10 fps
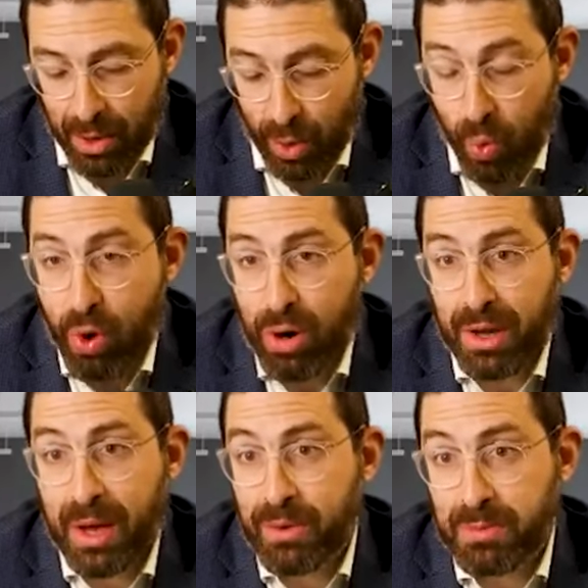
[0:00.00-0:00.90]
the
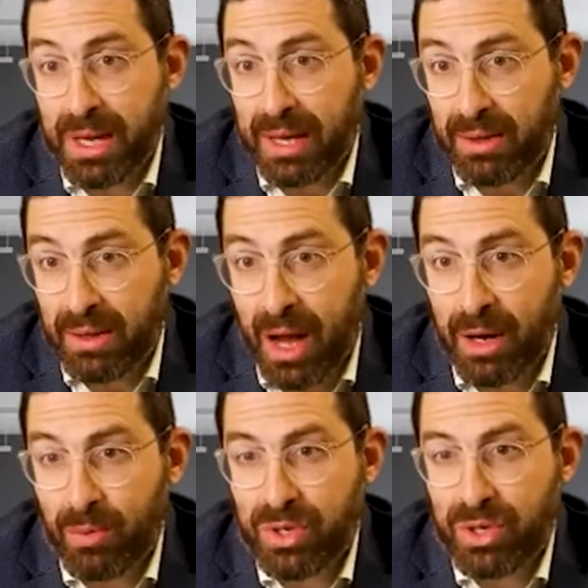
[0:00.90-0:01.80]
work that was being
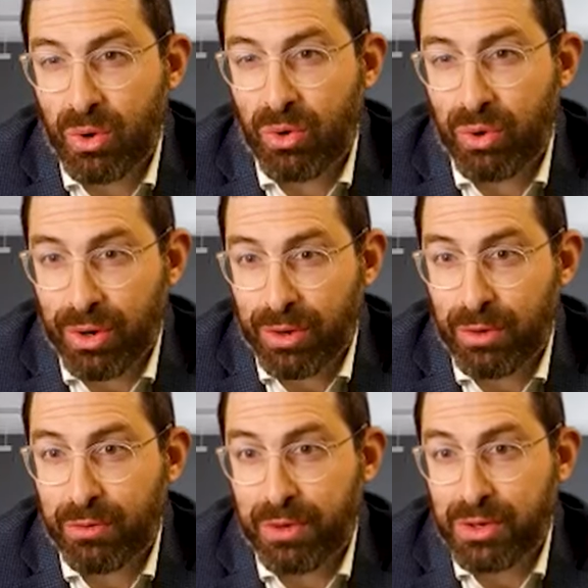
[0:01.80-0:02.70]
done was so critical for